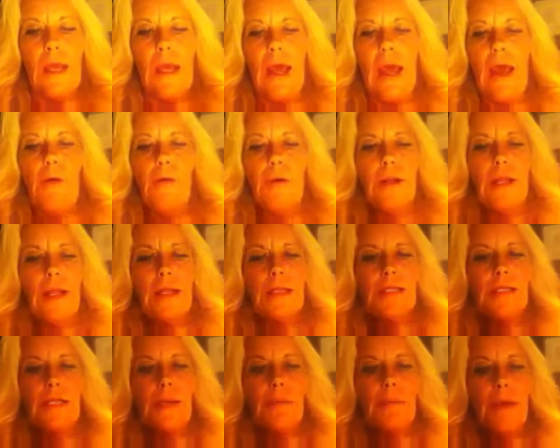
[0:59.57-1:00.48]
how it
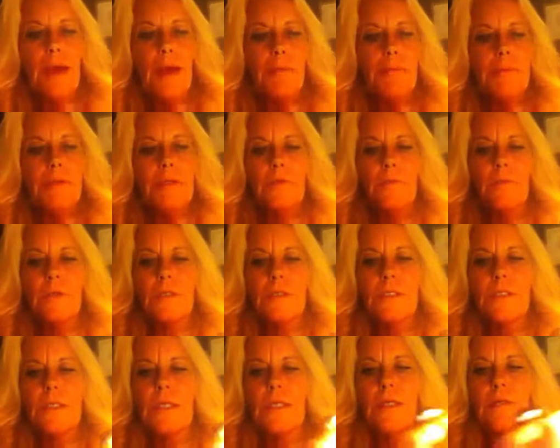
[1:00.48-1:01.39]
ended up happening
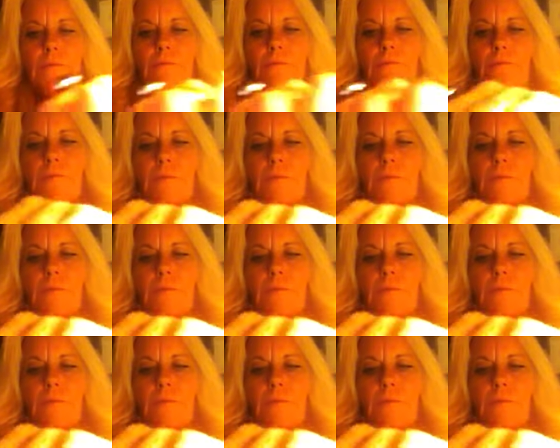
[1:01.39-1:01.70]
was that